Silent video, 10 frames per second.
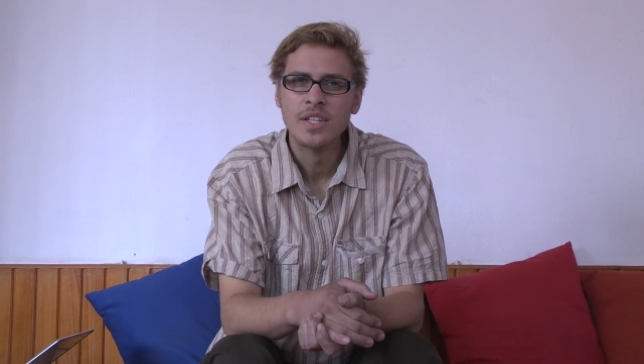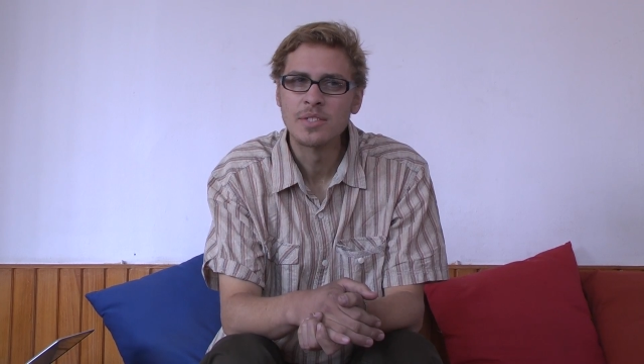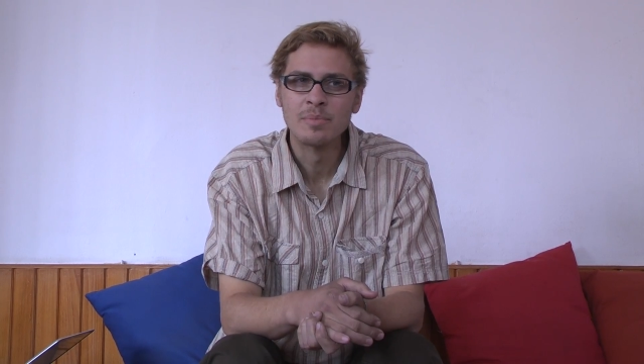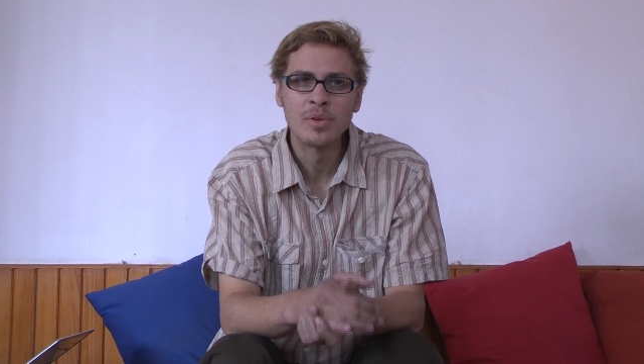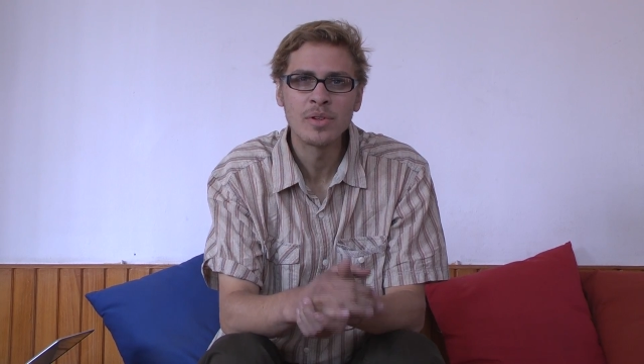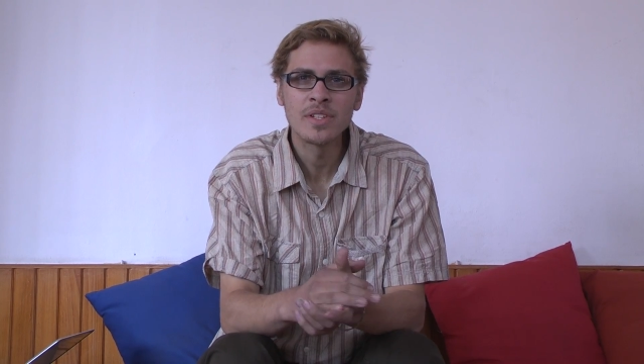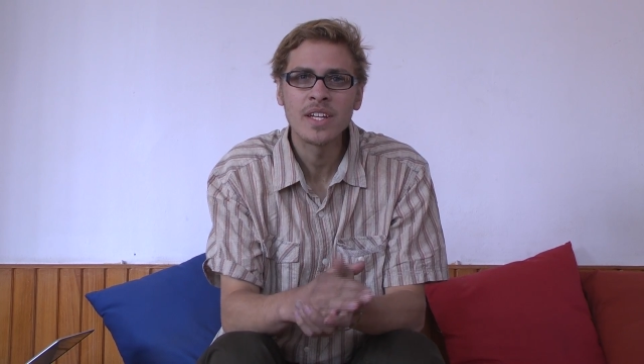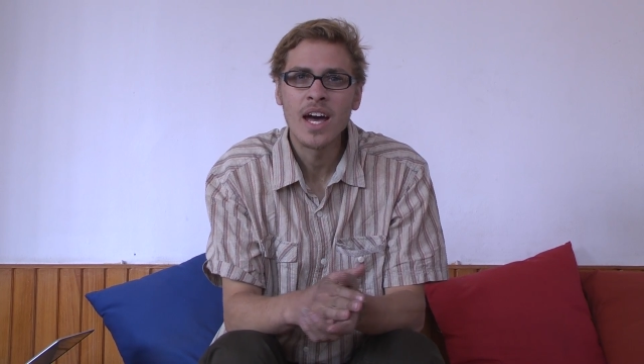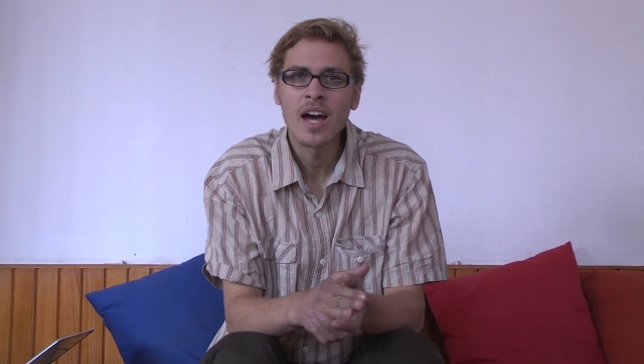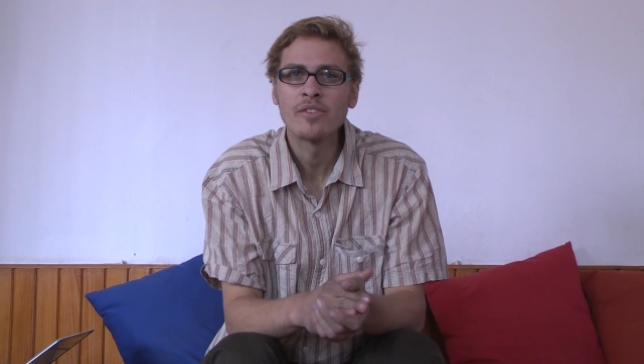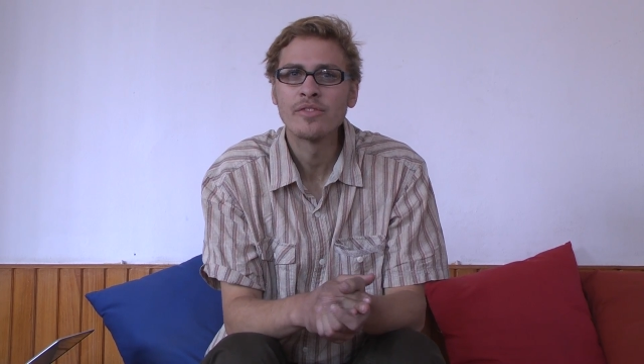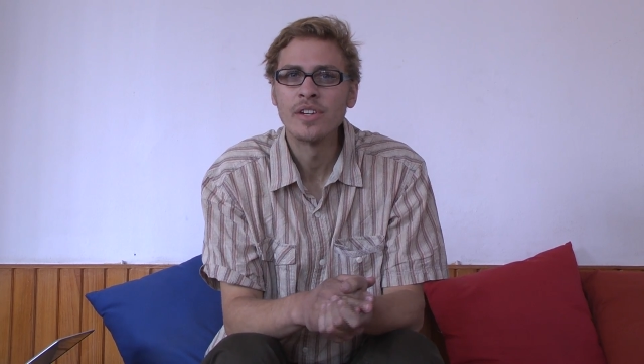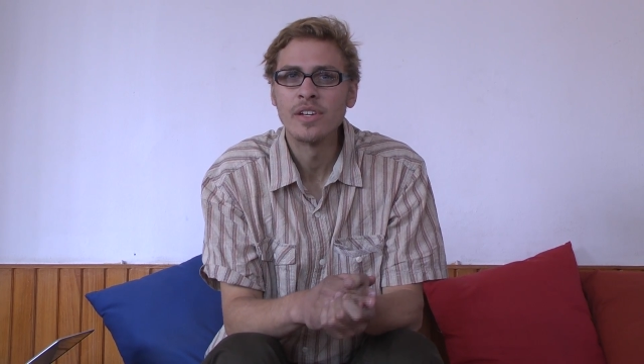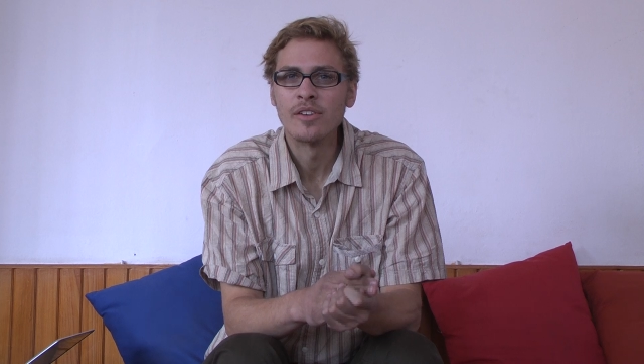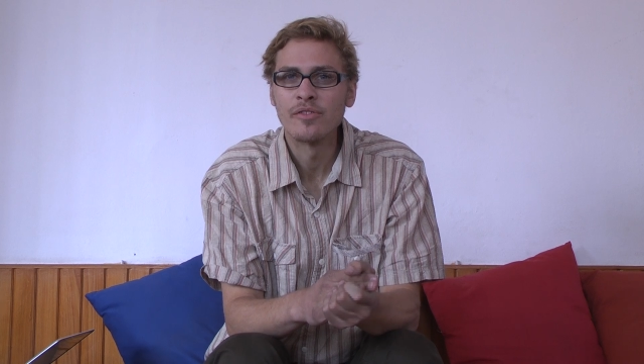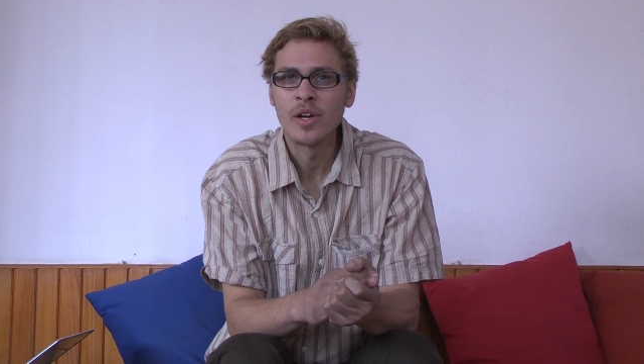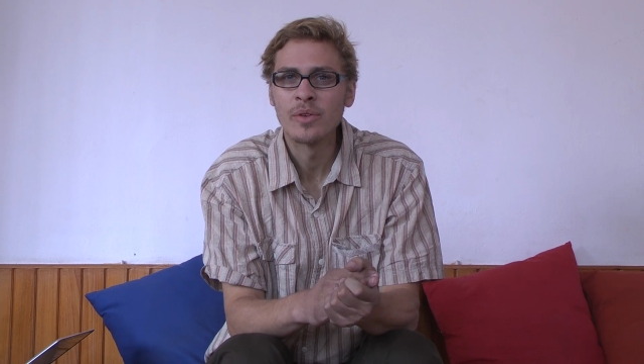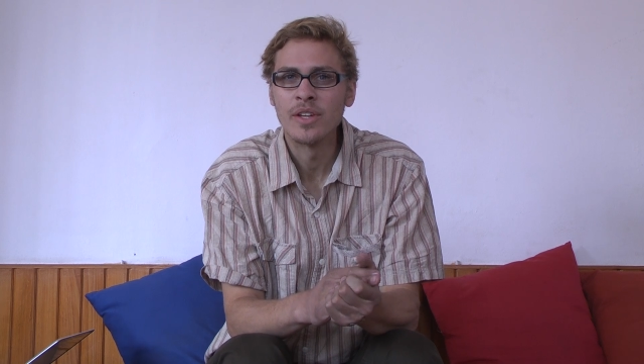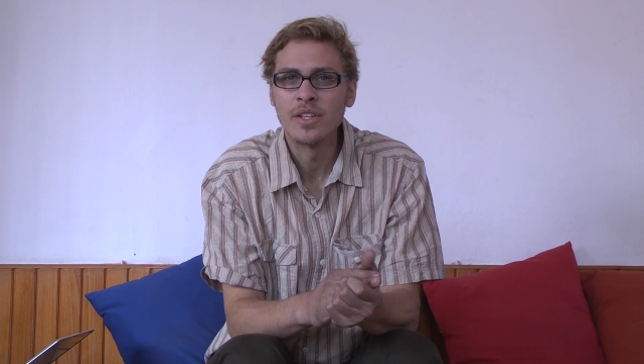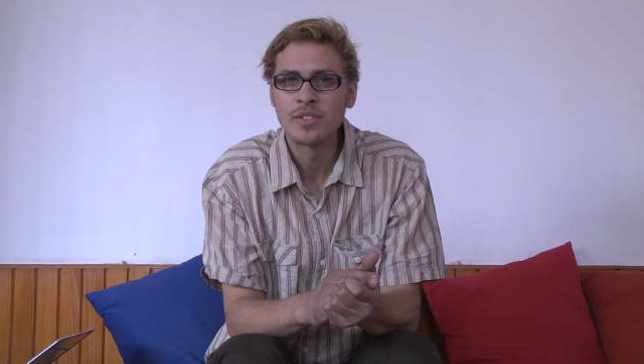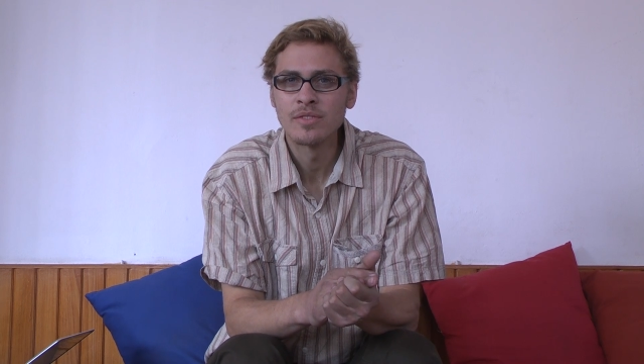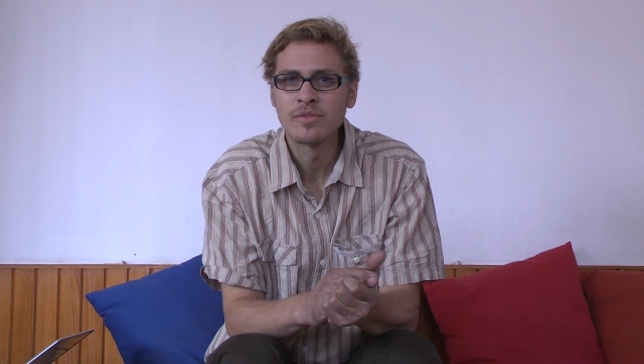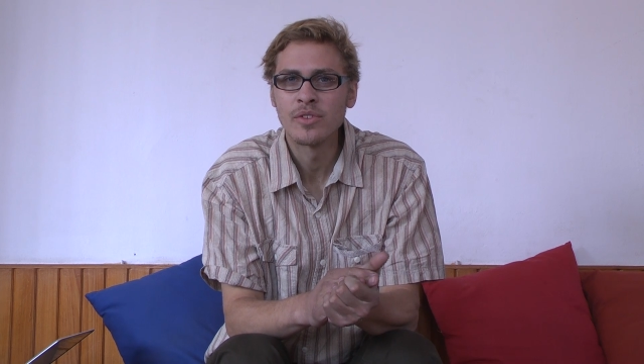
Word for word: It's important to have a foundation